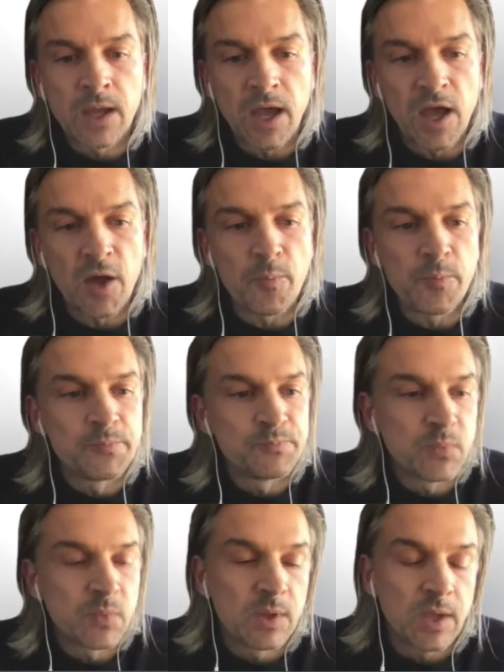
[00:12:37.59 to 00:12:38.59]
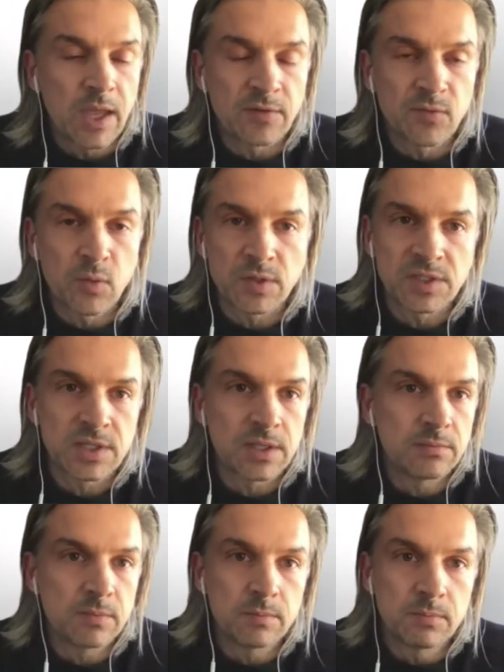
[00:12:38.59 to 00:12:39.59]
And of course,
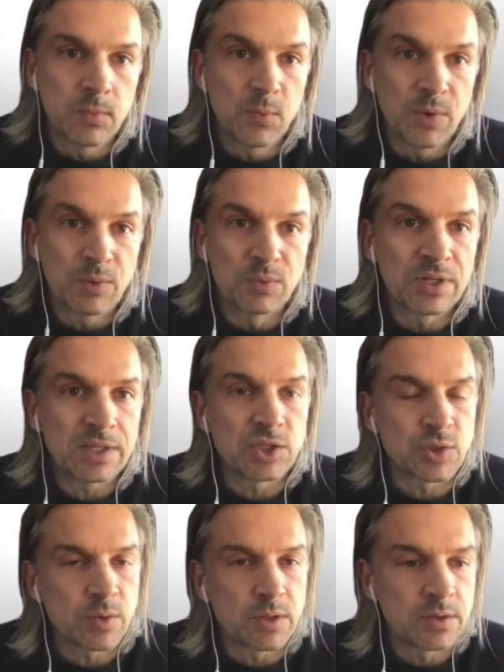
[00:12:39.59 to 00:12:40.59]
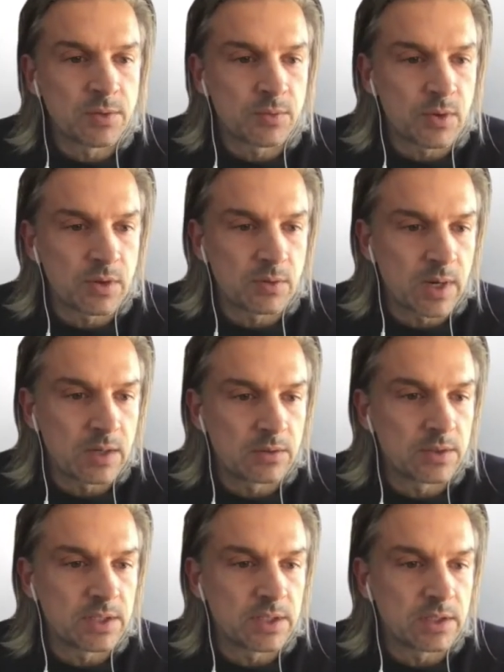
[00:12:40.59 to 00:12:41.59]
we really enjoyed throwing
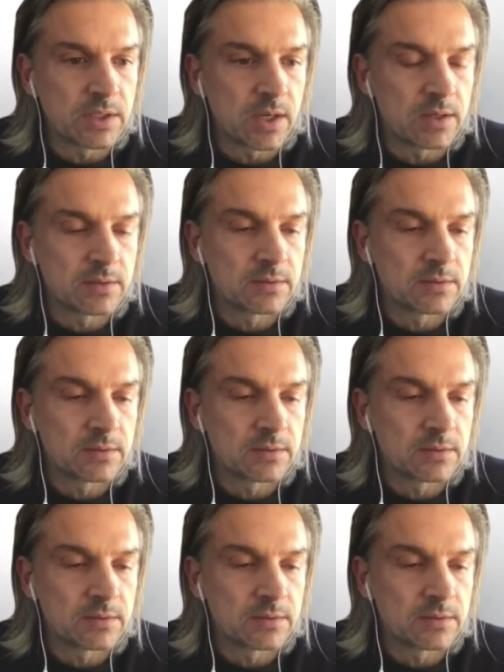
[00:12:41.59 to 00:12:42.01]
around the